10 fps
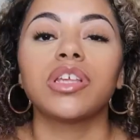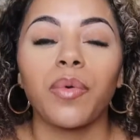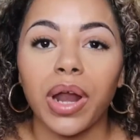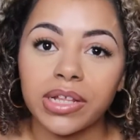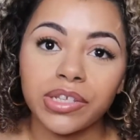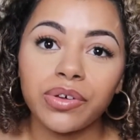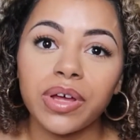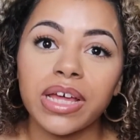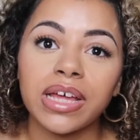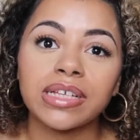So what I do
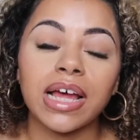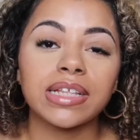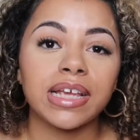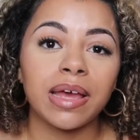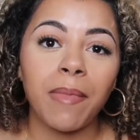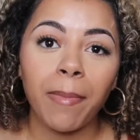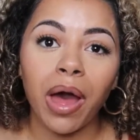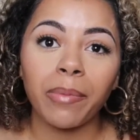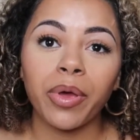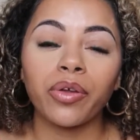is I take my
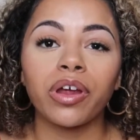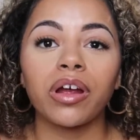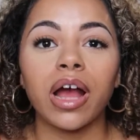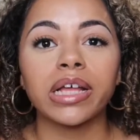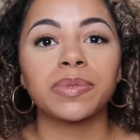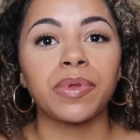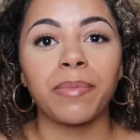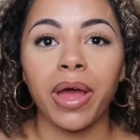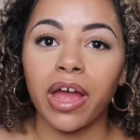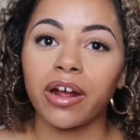bond builder, I split
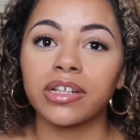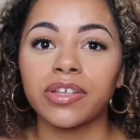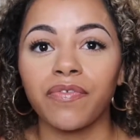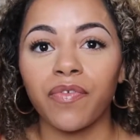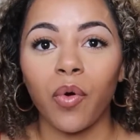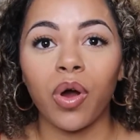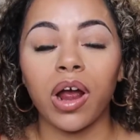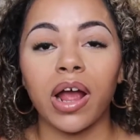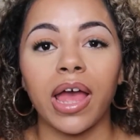my hair into 4,